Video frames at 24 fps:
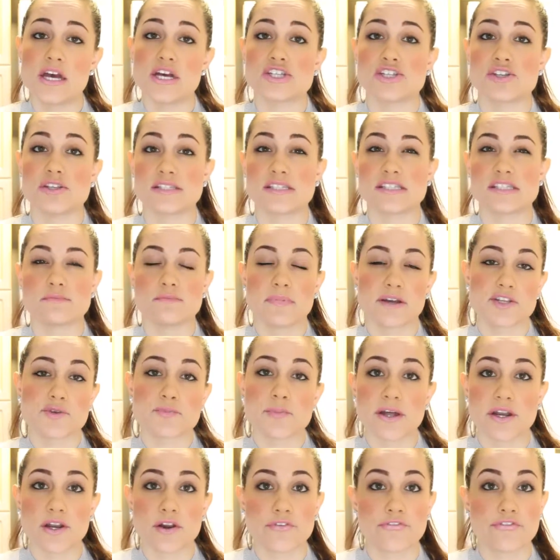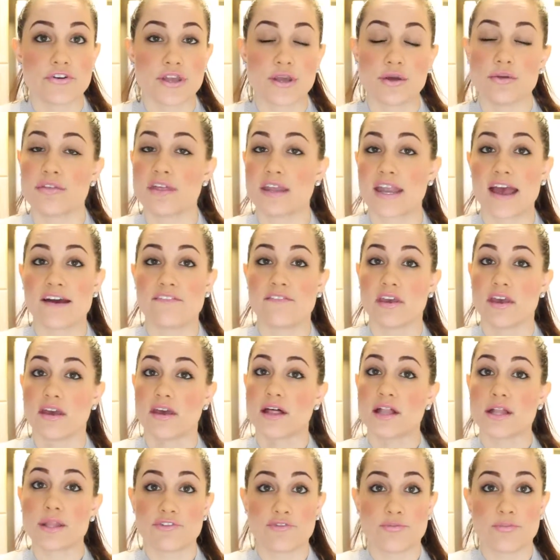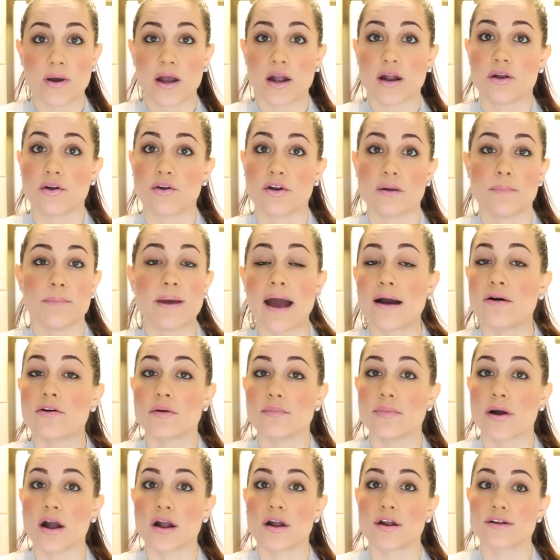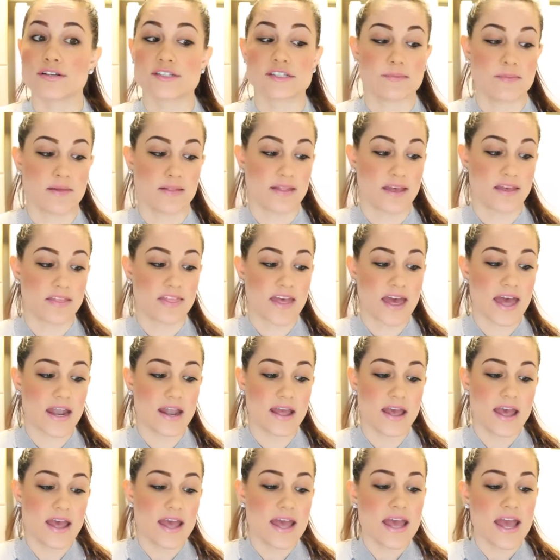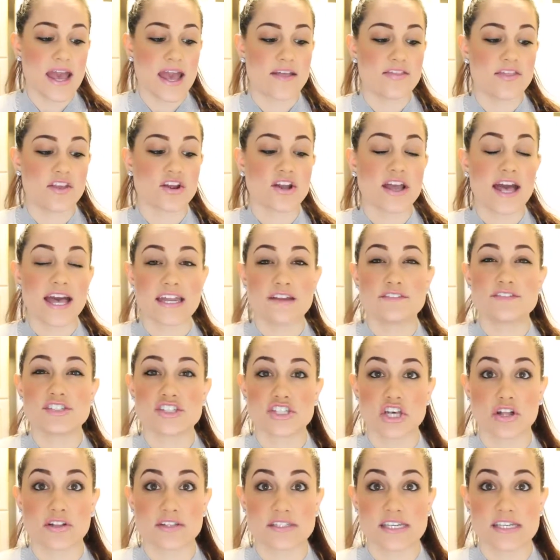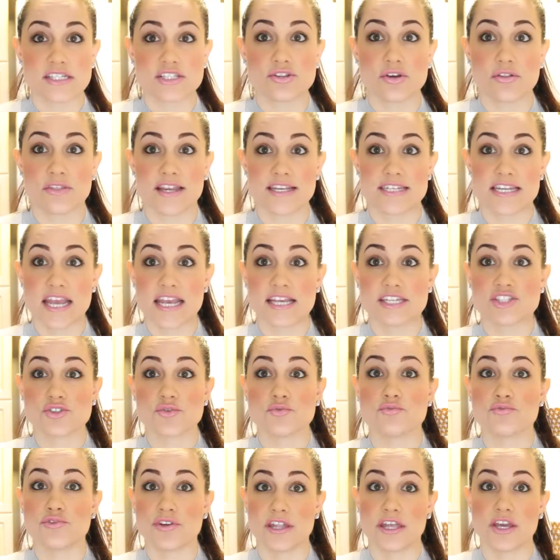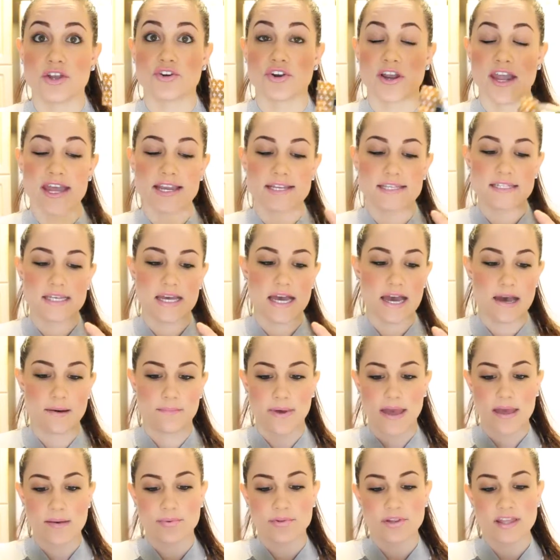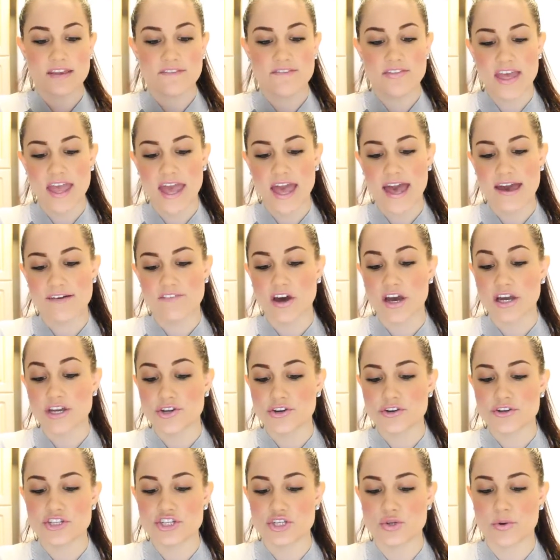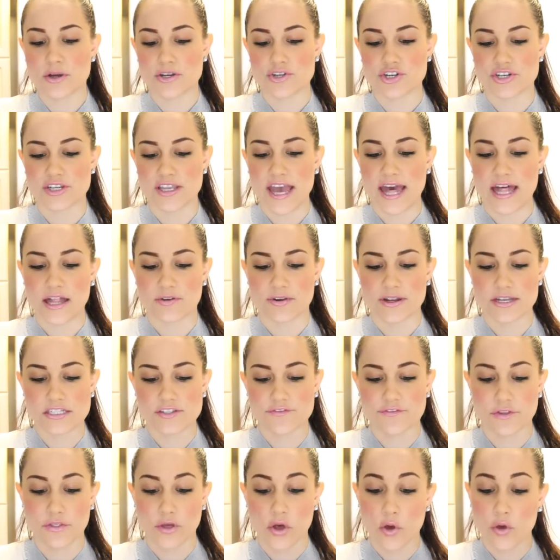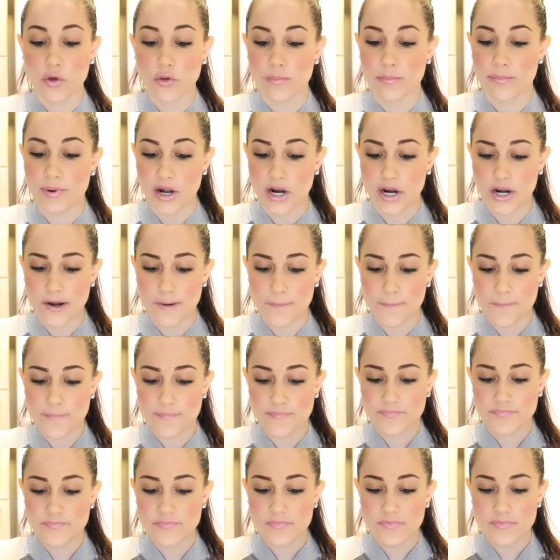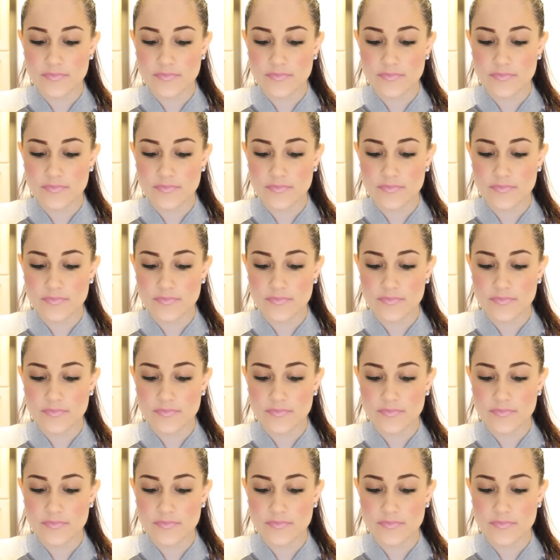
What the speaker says: So this is much better for you than having a Cliff bar or a Power bar or something like that. And they're kind of salty, so they taste really great. I believe they have under 200 calories for the whole bar.